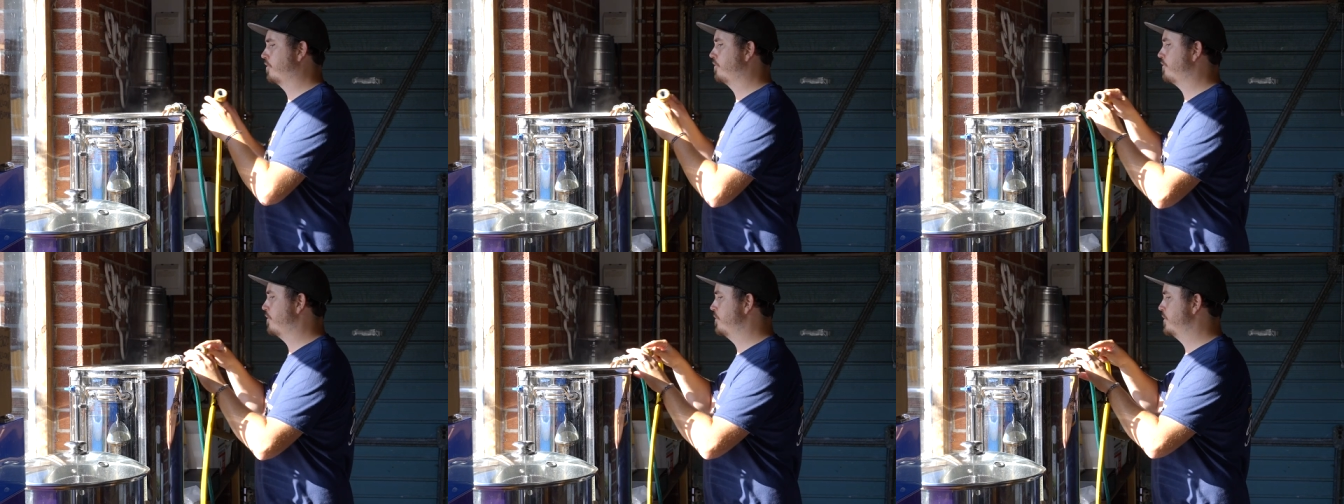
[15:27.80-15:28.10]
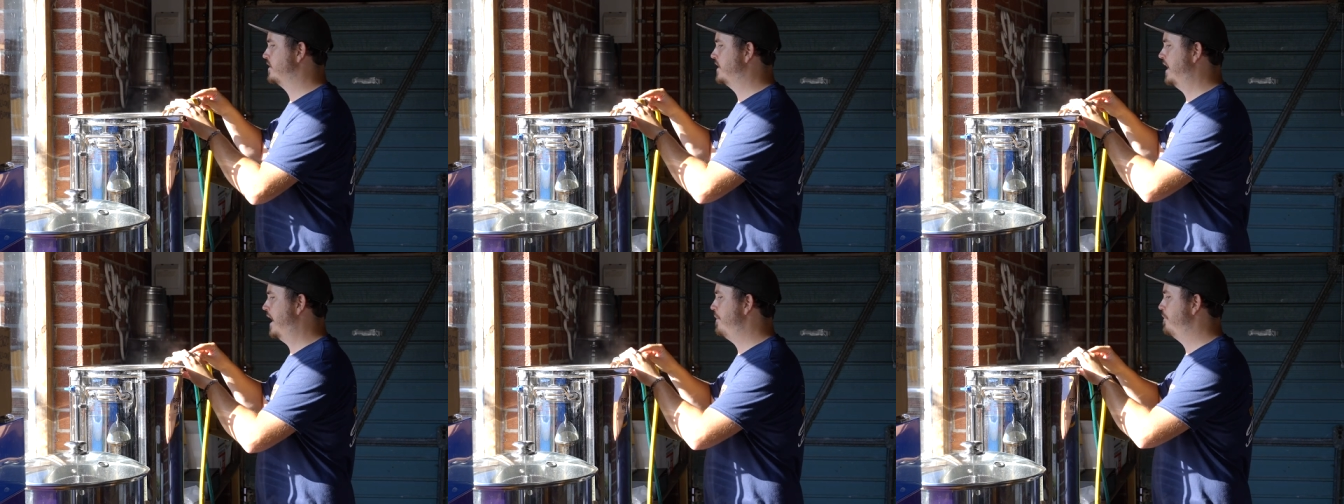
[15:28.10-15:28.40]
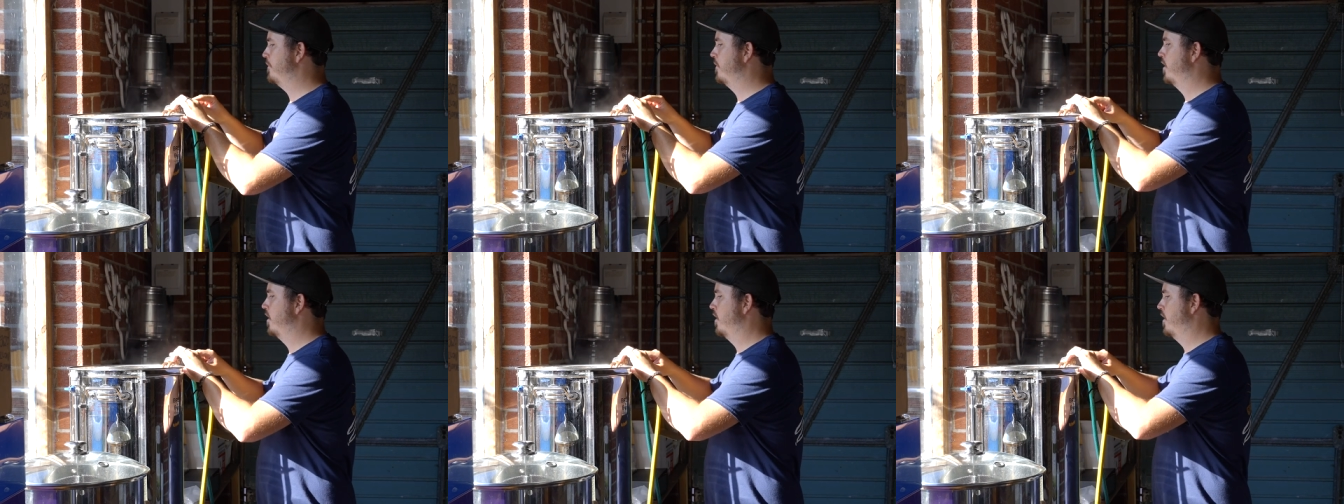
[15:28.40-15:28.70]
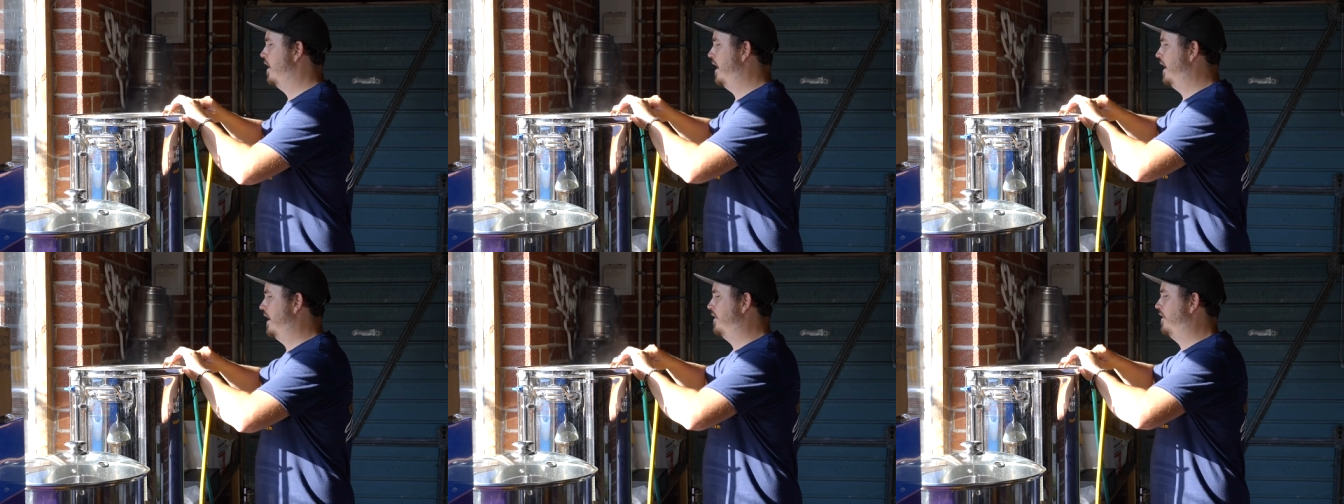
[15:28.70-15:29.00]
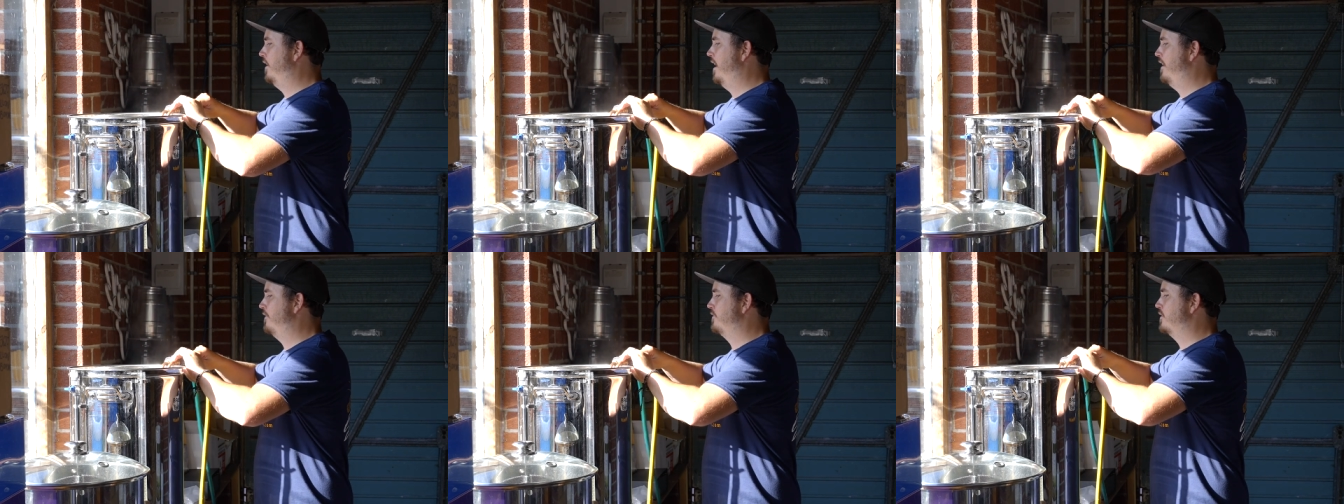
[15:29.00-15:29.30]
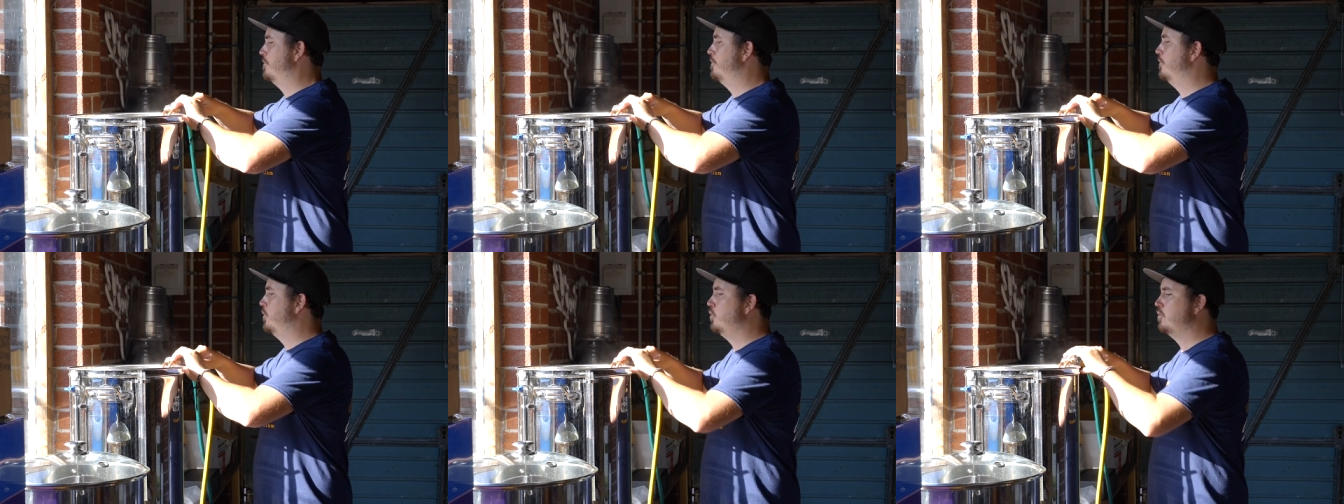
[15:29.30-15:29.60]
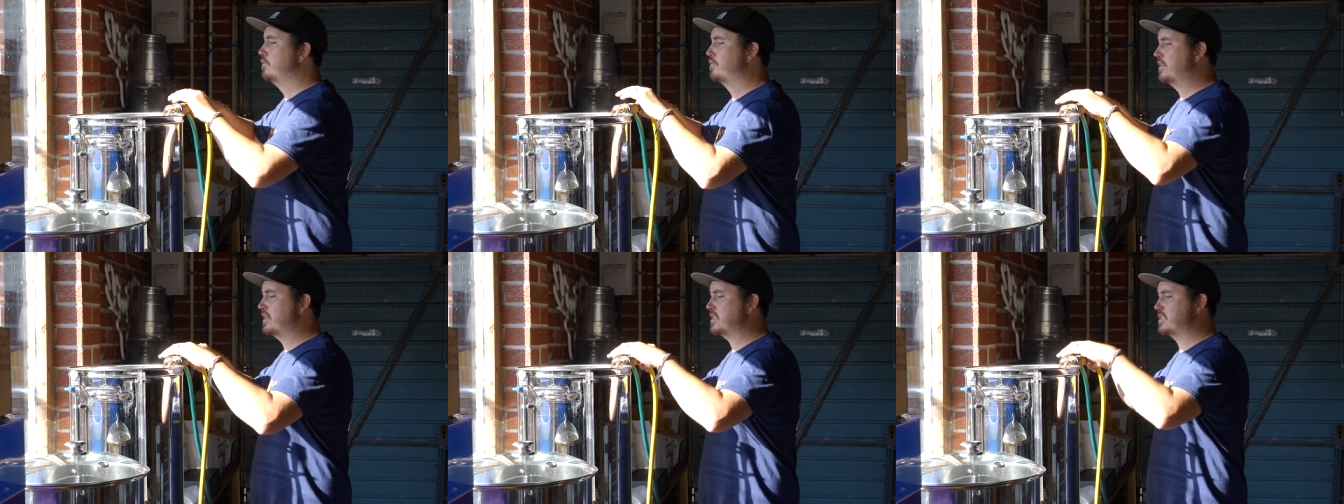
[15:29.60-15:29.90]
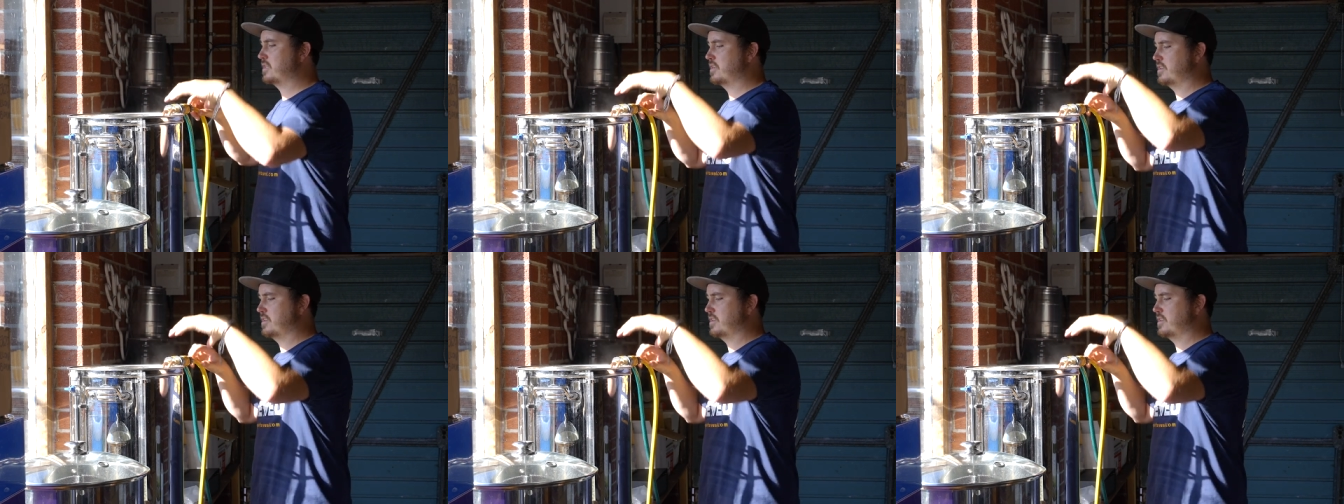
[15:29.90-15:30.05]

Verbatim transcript: from the tap. I don't have to move this